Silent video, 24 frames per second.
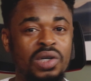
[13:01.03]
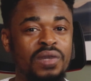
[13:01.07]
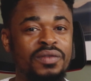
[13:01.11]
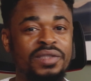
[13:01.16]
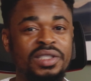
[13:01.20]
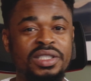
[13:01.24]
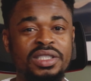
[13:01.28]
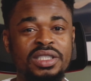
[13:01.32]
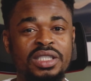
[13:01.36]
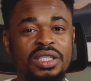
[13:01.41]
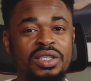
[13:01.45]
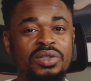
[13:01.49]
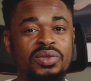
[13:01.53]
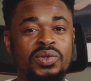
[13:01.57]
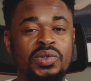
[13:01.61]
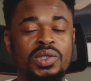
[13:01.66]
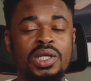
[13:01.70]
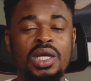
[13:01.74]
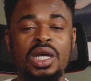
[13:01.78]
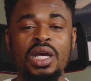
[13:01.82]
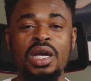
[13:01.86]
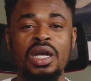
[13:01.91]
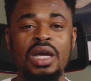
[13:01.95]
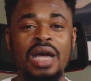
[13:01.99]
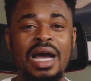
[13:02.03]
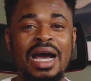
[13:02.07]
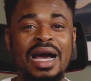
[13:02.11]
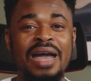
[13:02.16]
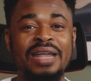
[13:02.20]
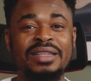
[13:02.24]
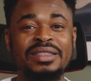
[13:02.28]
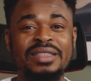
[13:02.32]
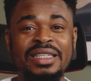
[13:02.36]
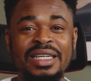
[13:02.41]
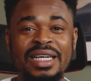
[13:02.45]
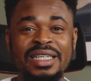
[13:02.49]
3 of these skills
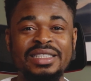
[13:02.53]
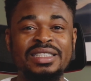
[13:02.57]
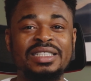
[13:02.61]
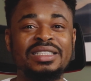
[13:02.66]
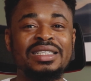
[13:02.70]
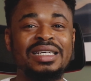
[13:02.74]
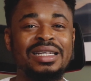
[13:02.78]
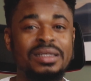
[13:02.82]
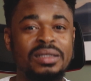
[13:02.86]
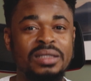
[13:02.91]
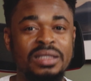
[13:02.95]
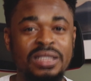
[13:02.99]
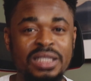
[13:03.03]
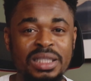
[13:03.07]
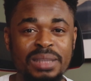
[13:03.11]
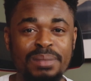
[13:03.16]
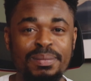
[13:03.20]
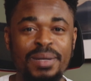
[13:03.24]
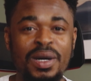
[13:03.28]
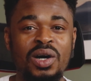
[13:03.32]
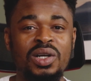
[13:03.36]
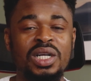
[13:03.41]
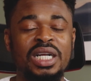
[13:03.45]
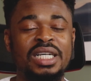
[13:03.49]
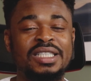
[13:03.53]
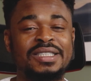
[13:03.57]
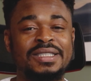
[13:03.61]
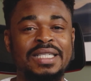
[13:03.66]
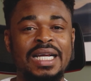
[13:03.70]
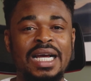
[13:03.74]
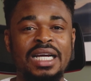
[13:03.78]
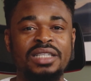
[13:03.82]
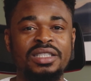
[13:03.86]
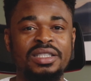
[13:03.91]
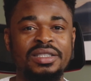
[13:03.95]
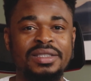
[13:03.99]
and getting a deeper
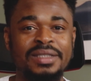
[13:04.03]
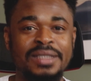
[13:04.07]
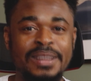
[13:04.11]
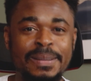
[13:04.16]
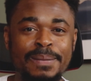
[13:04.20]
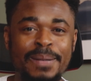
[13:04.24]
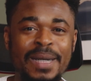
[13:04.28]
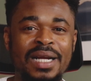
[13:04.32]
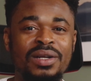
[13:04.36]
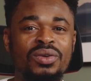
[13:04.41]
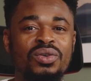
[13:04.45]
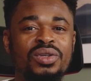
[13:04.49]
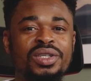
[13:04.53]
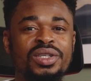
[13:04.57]
understanding, deeper